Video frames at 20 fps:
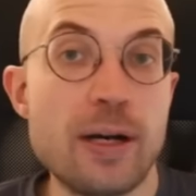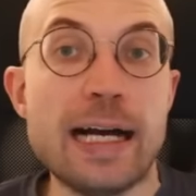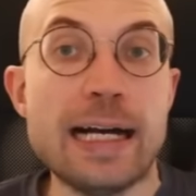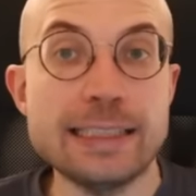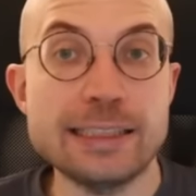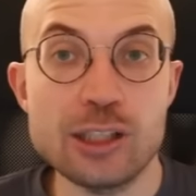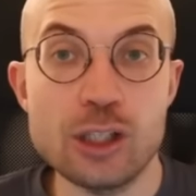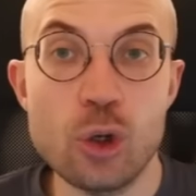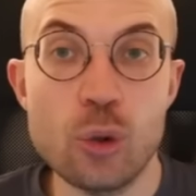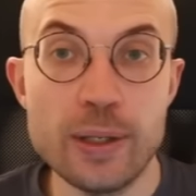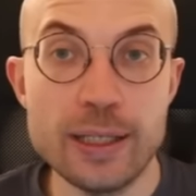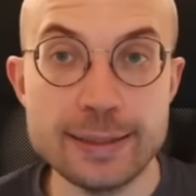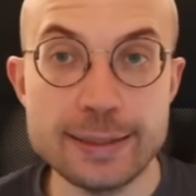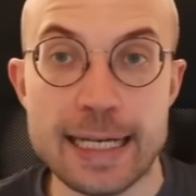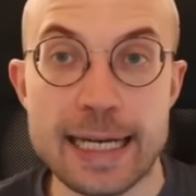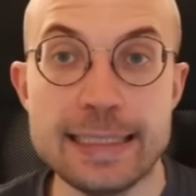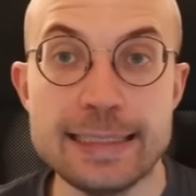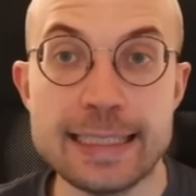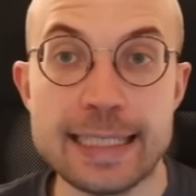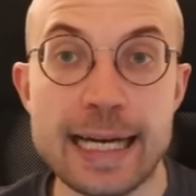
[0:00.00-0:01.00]
as always,
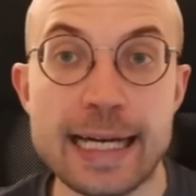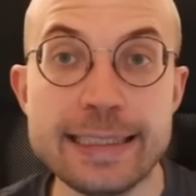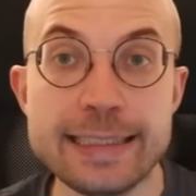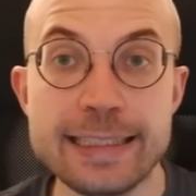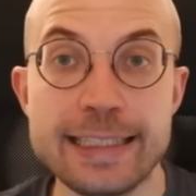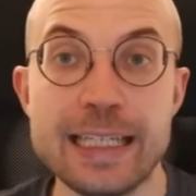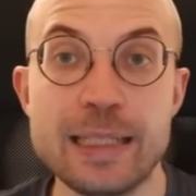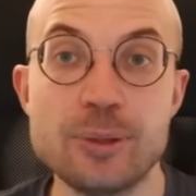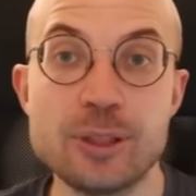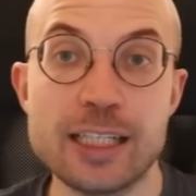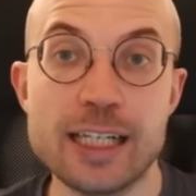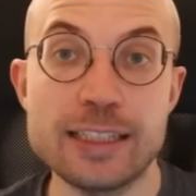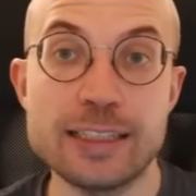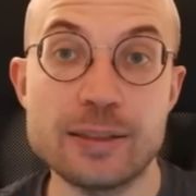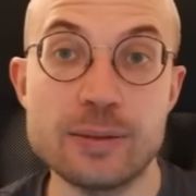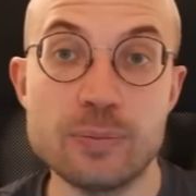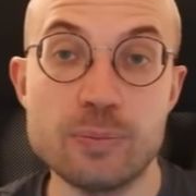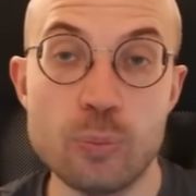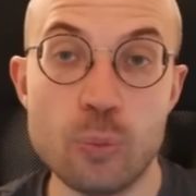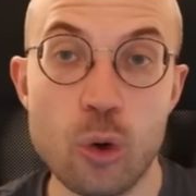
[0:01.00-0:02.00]
as endgames
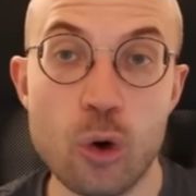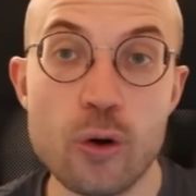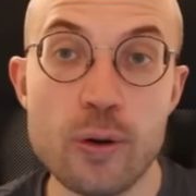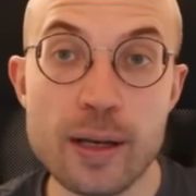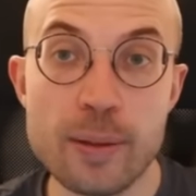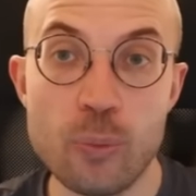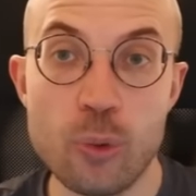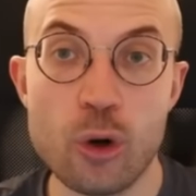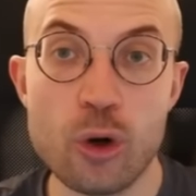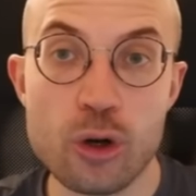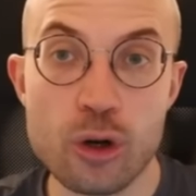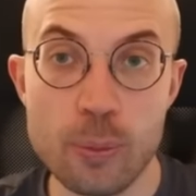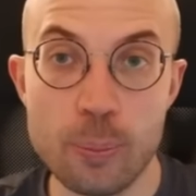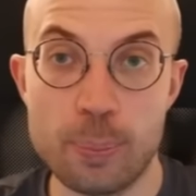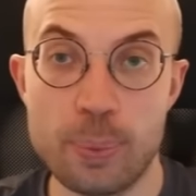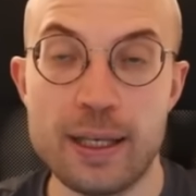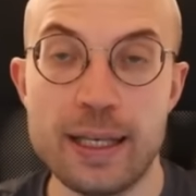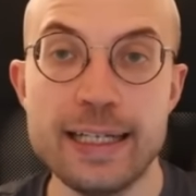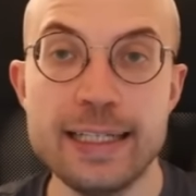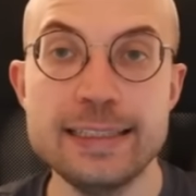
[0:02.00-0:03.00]
get more and more
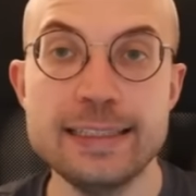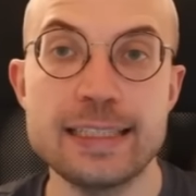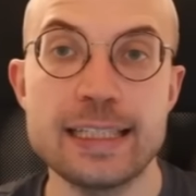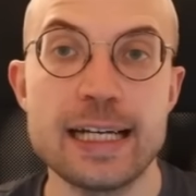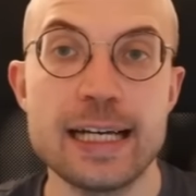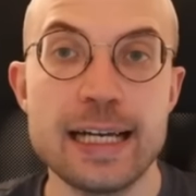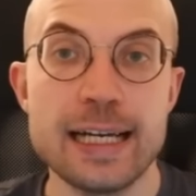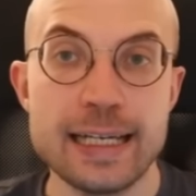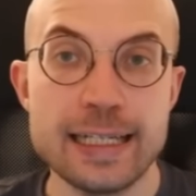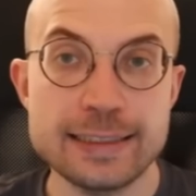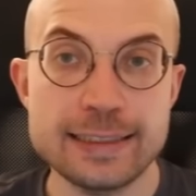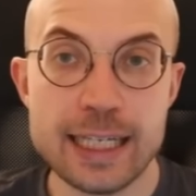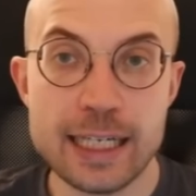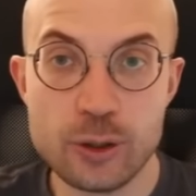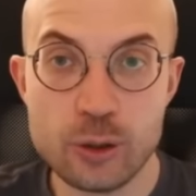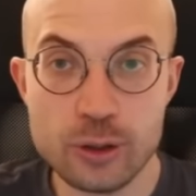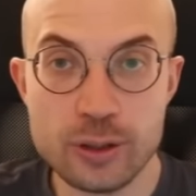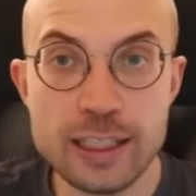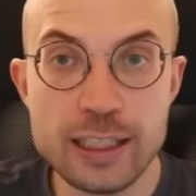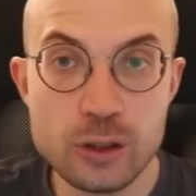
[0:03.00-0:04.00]
complex, is that
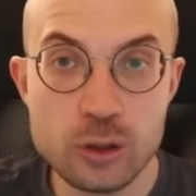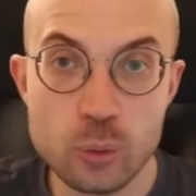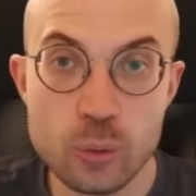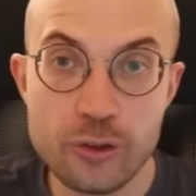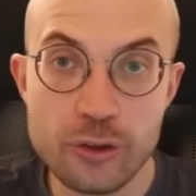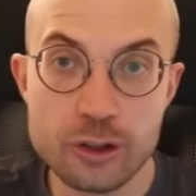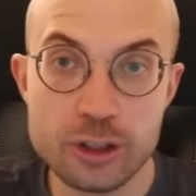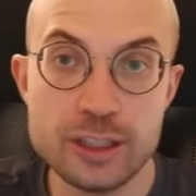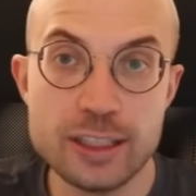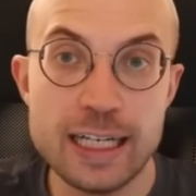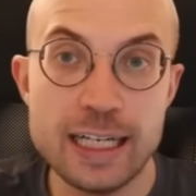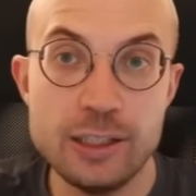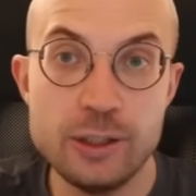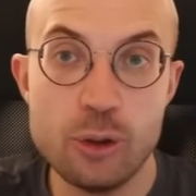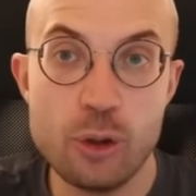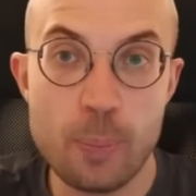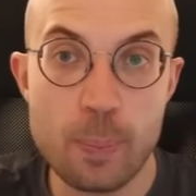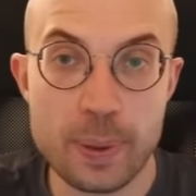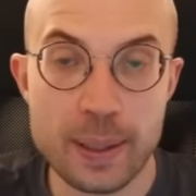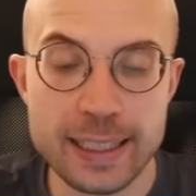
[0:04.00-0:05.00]
you need to understand
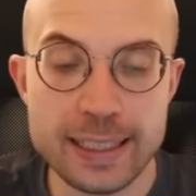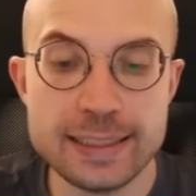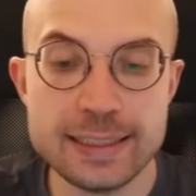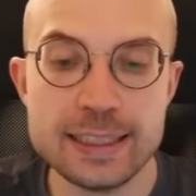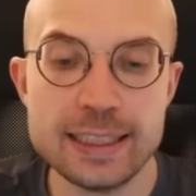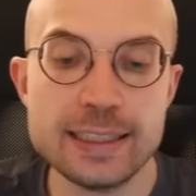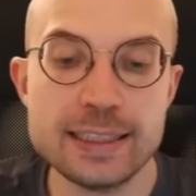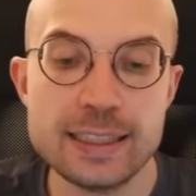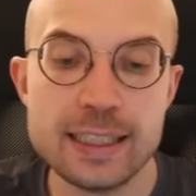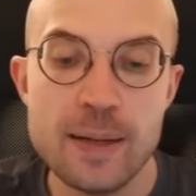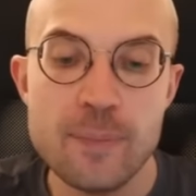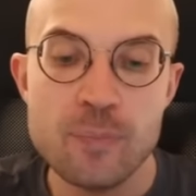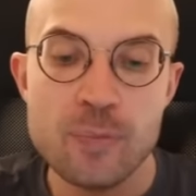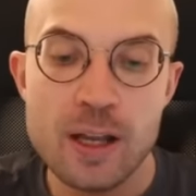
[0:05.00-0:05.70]
your basics.